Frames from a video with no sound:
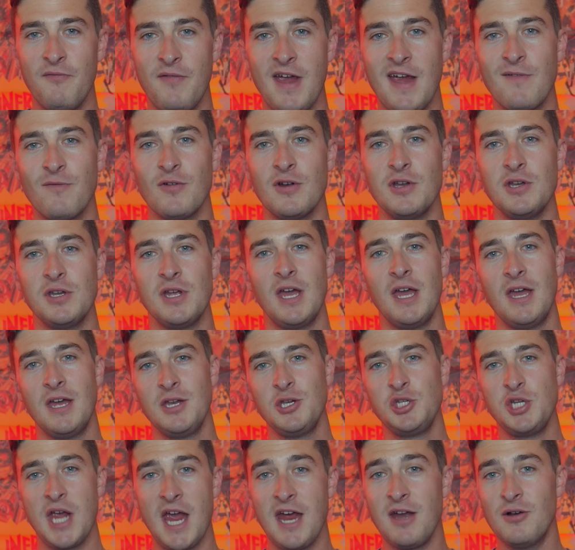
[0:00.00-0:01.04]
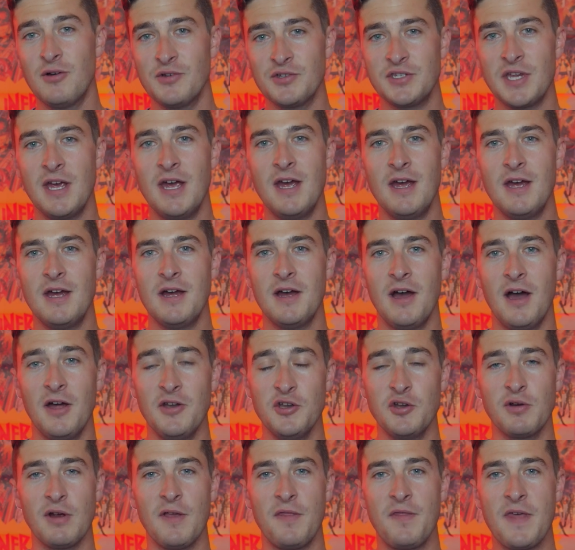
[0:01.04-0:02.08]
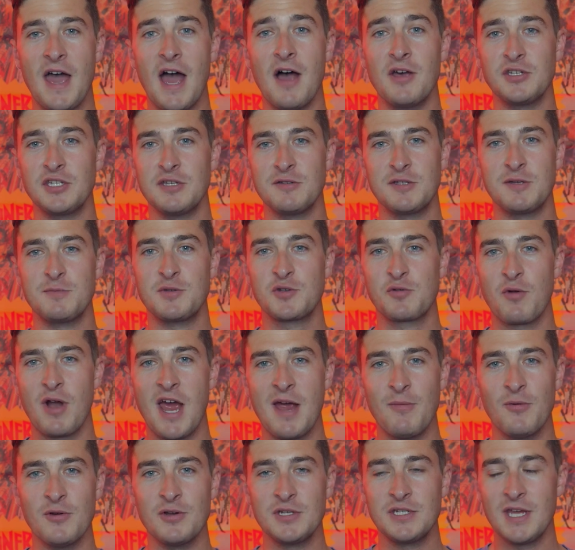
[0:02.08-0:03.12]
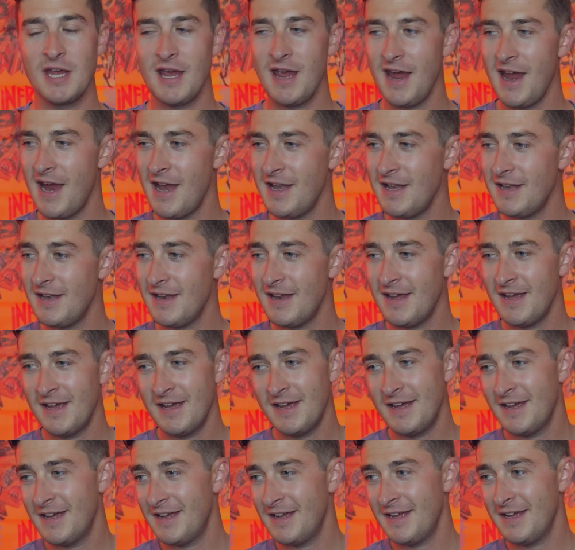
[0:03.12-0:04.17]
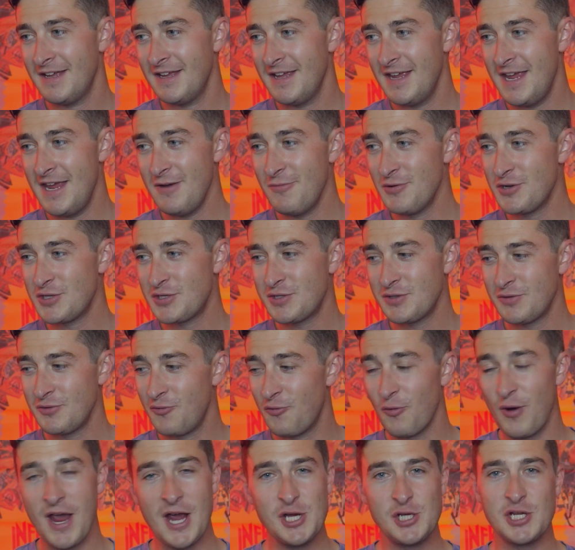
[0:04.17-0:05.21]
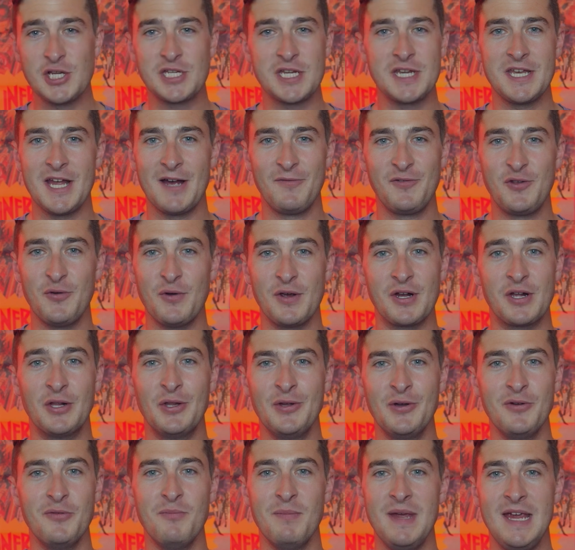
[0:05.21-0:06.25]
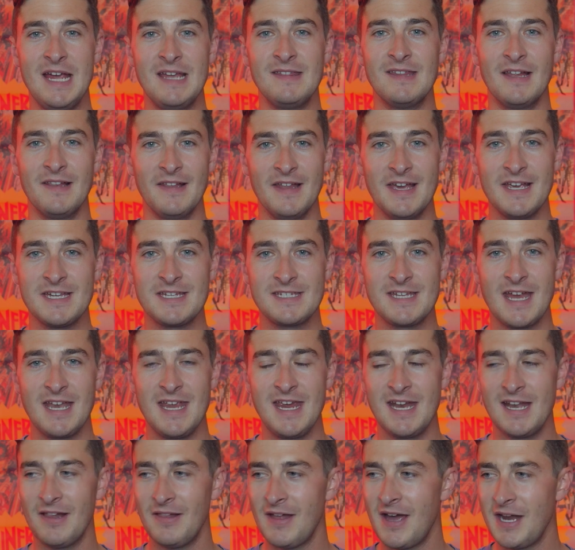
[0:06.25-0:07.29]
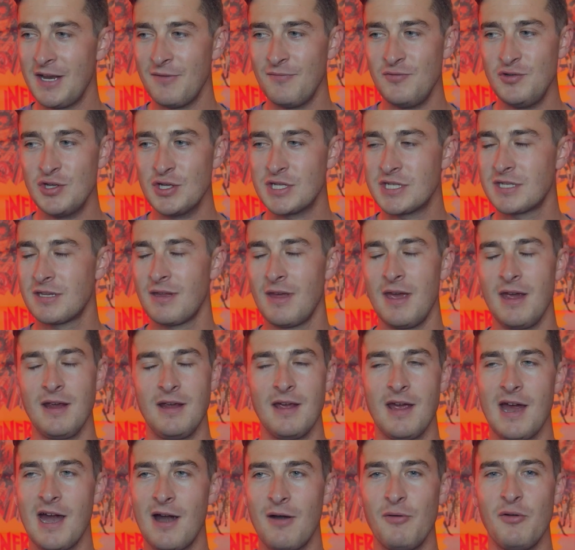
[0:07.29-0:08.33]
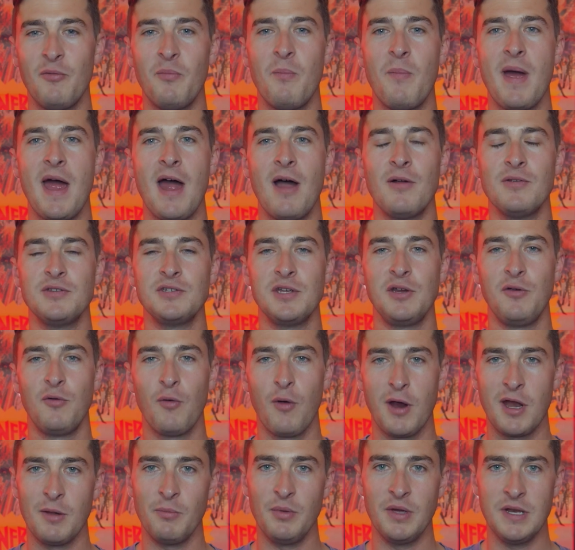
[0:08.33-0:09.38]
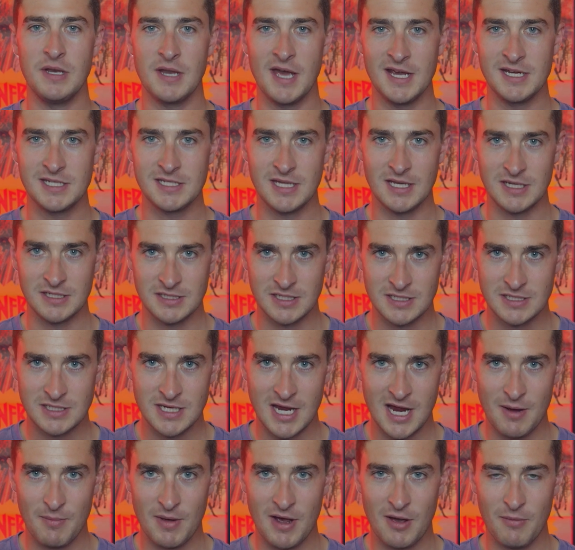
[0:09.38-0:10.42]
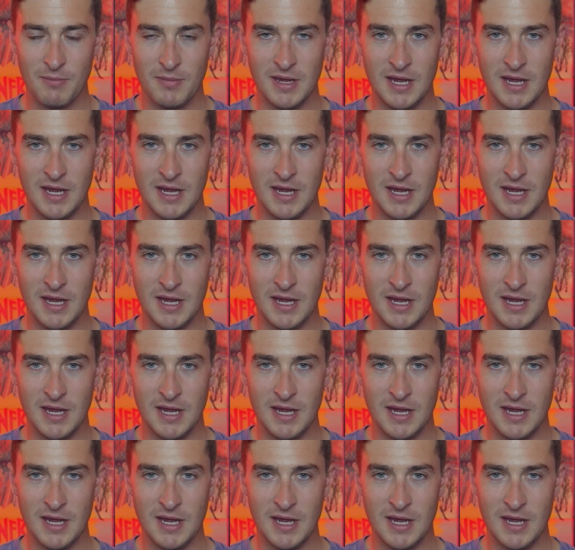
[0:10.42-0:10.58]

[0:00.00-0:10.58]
Favorite Channels Under a Thousand Subscribers. And he was gracious enough to include me in the list, and he had a lot of just like out of bounds, incredibly nice things to say about